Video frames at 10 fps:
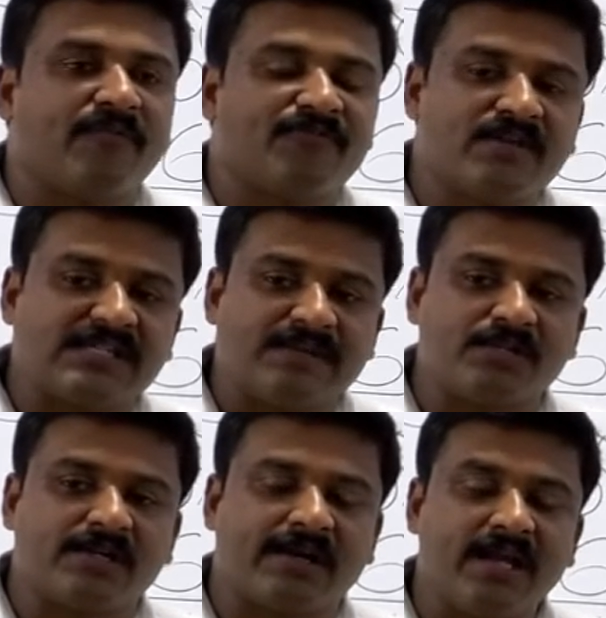of the
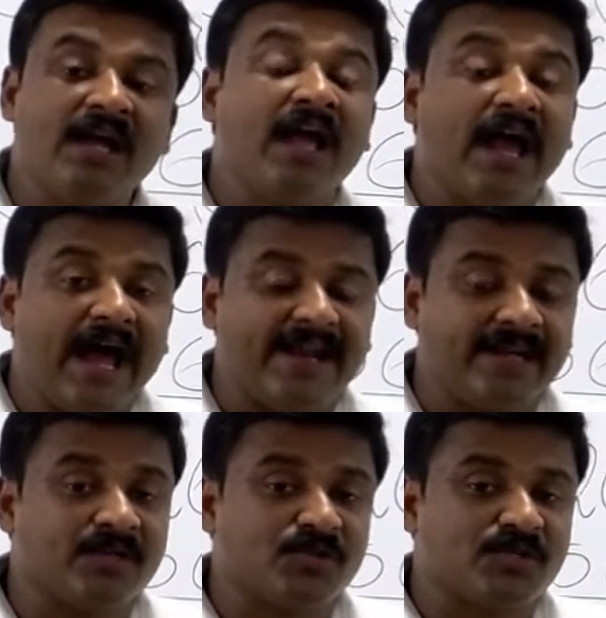subsidiary
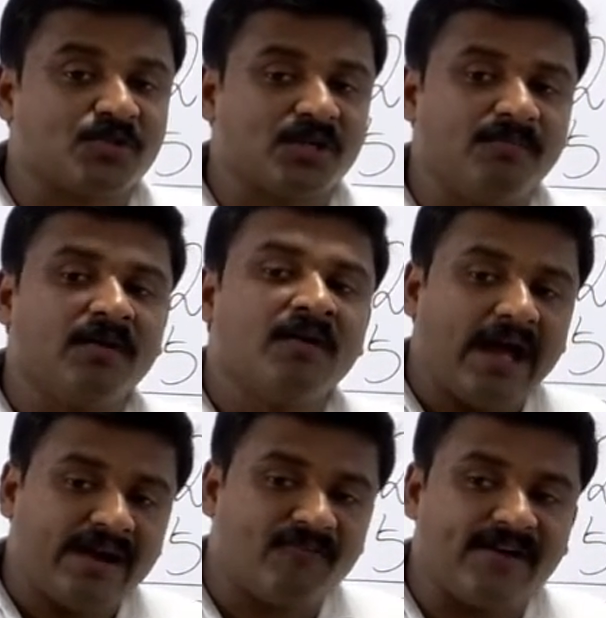alliance system,
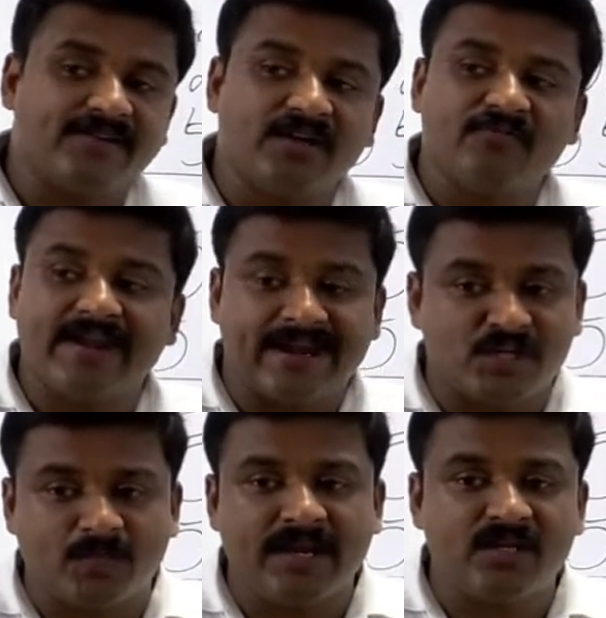and further we
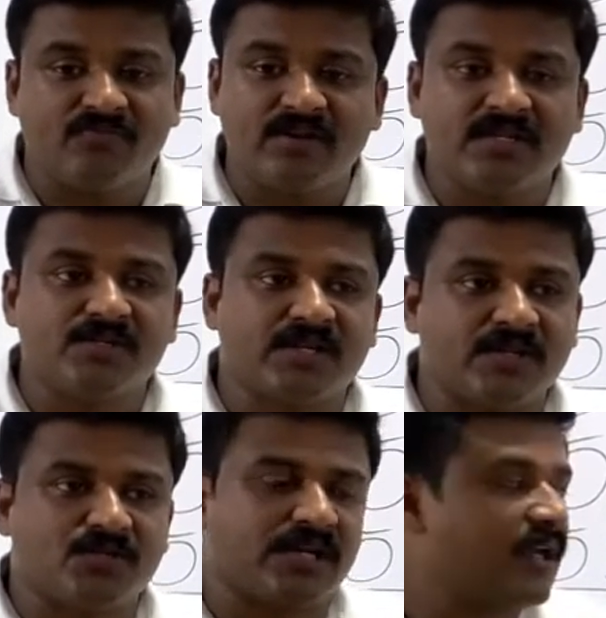explained, we
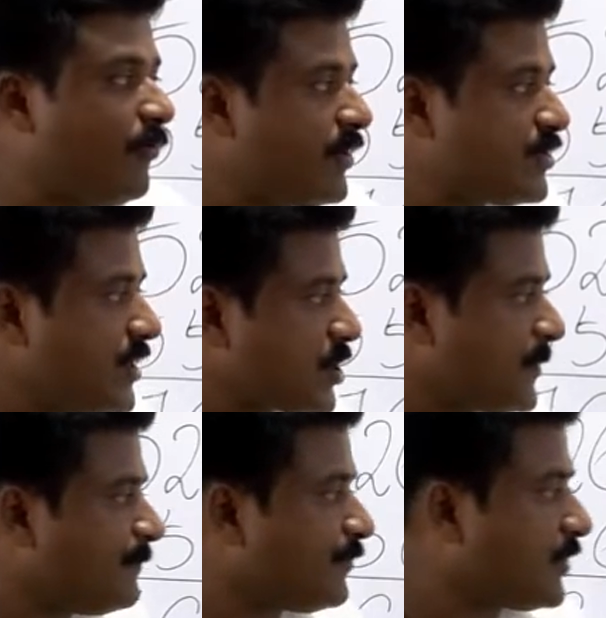discussed in our session.